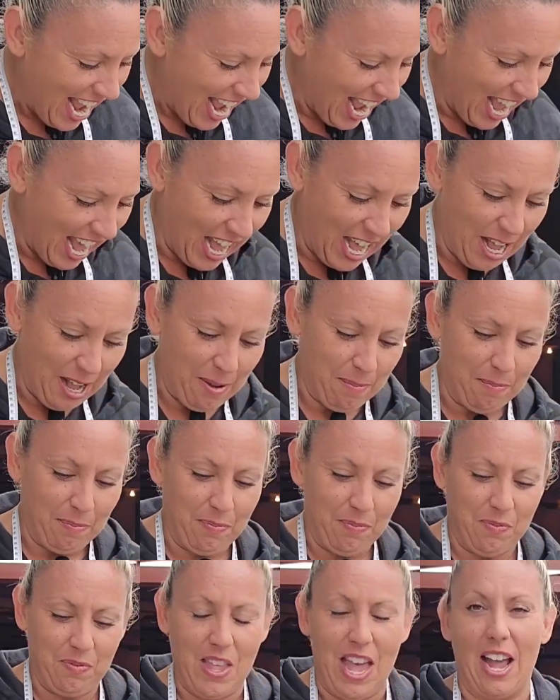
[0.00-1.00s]

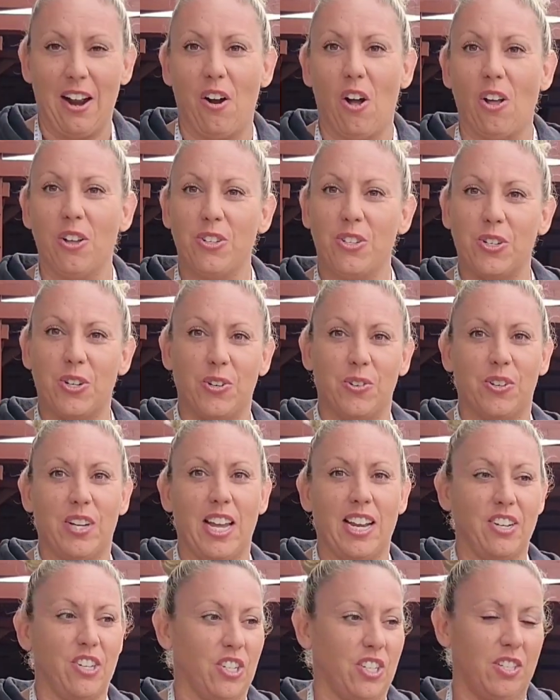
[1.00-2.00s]
that also
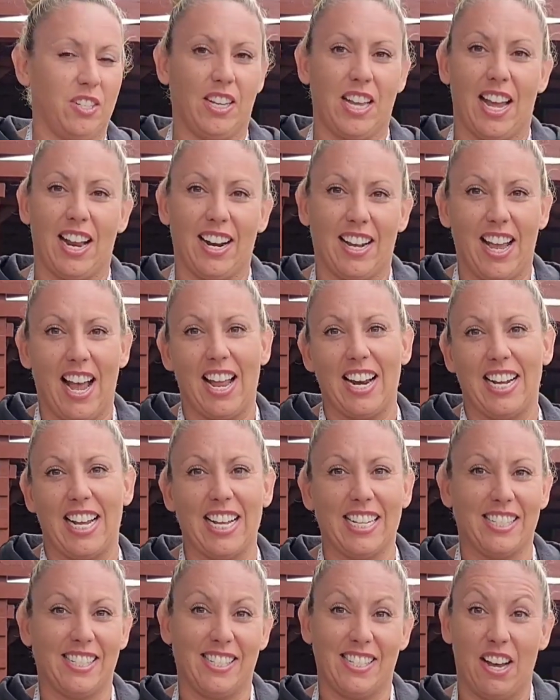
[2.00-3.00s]
can just
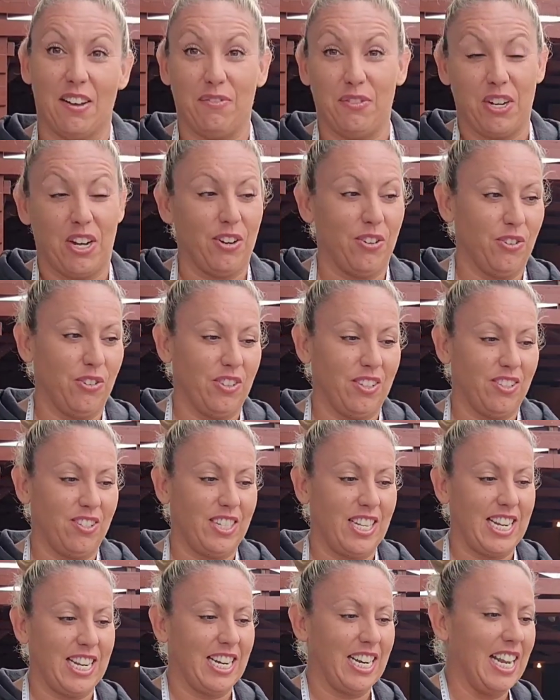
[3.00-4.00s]
get stuffed under the
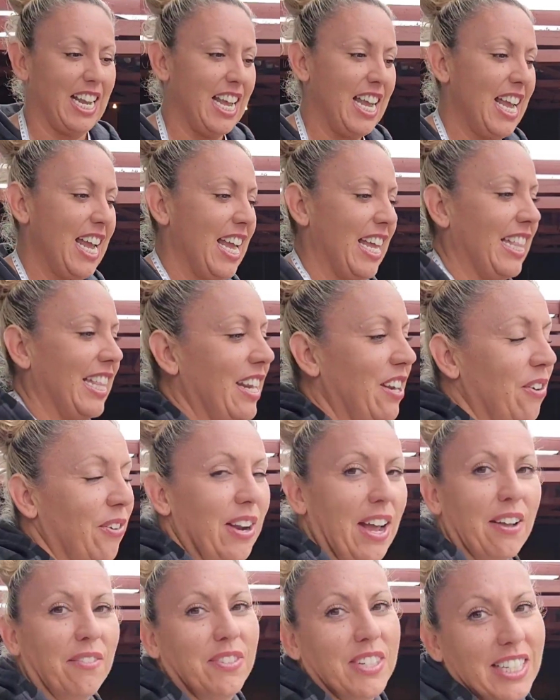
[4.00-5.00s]
seat, and they don't
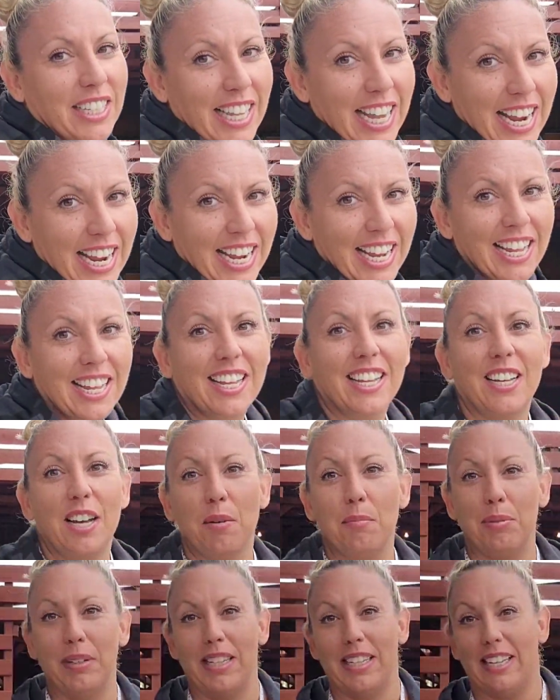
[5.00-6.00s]
have to lay
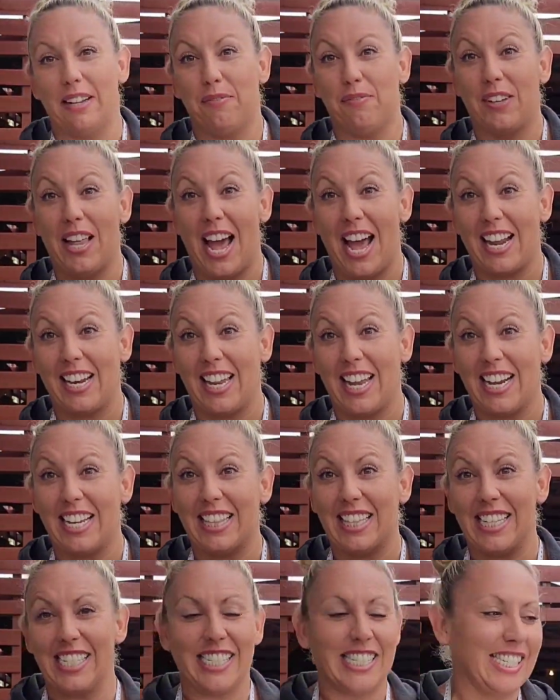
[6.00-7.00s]
completely flat like
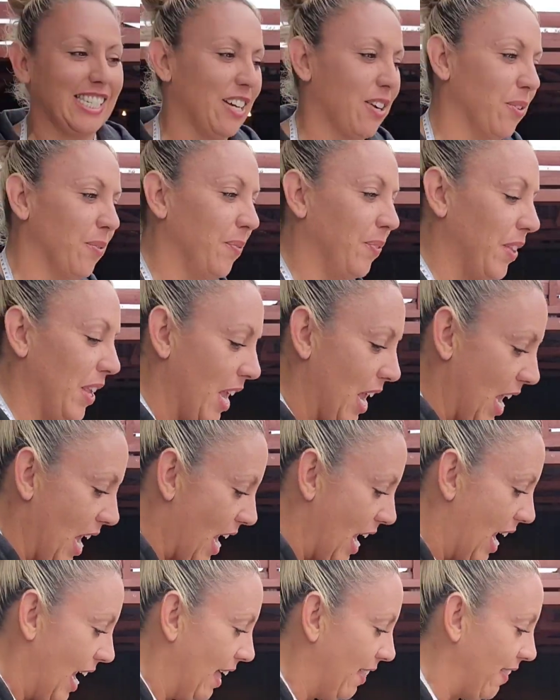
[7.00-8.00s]
this. So
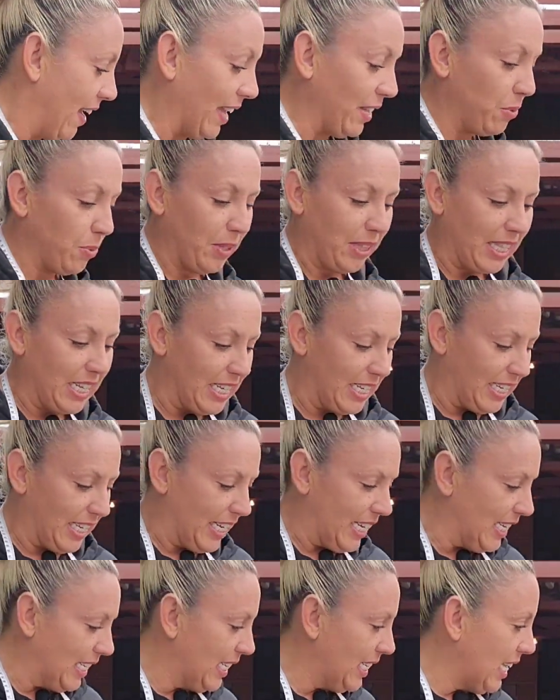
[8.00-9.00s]
that's what this
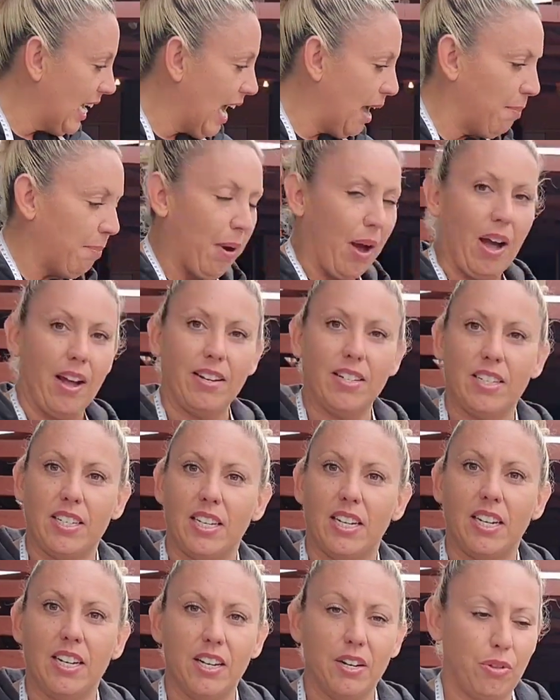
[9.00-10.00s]
is. I bought
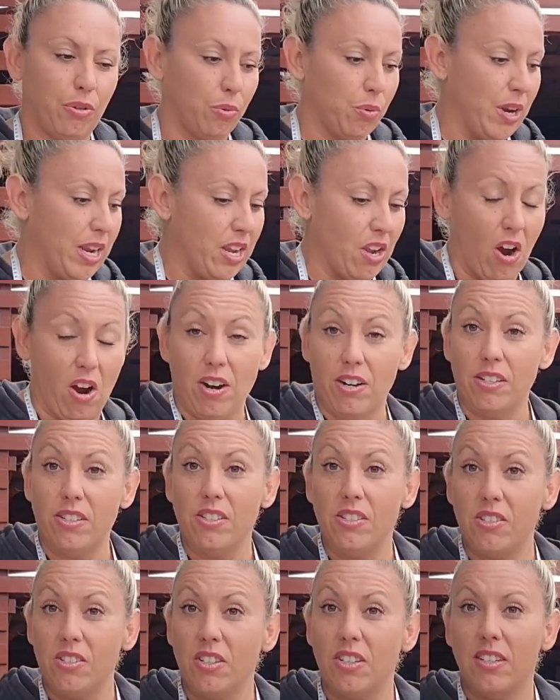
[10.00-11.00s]
3
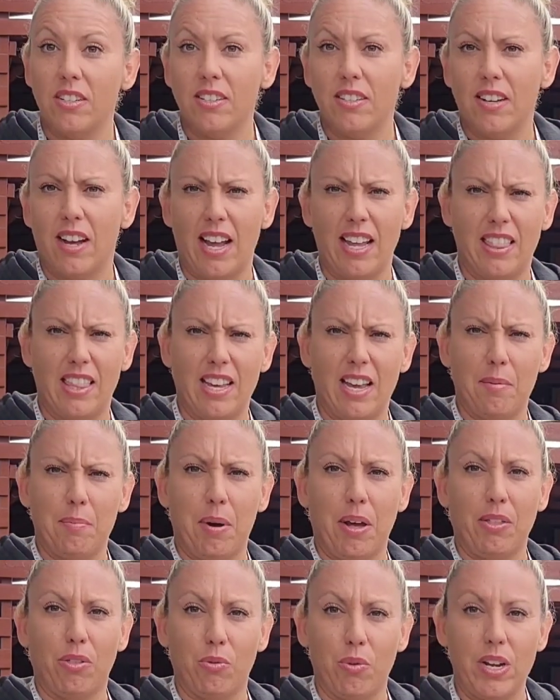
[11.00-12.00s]
yards. I think I
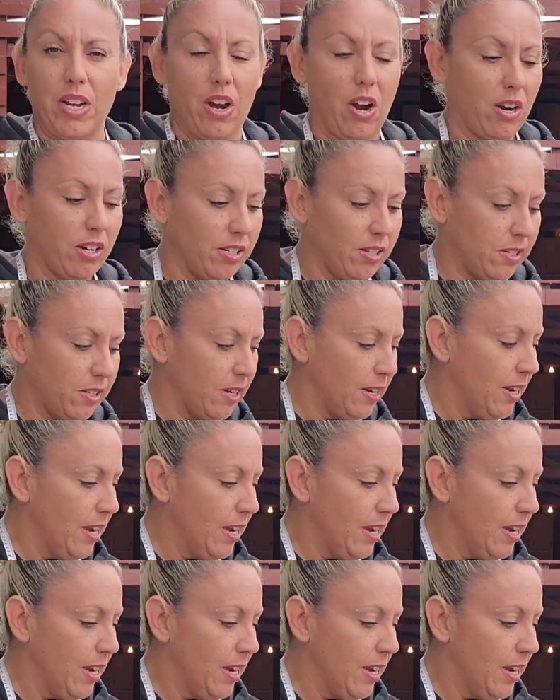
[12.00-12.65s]
bought 3 yards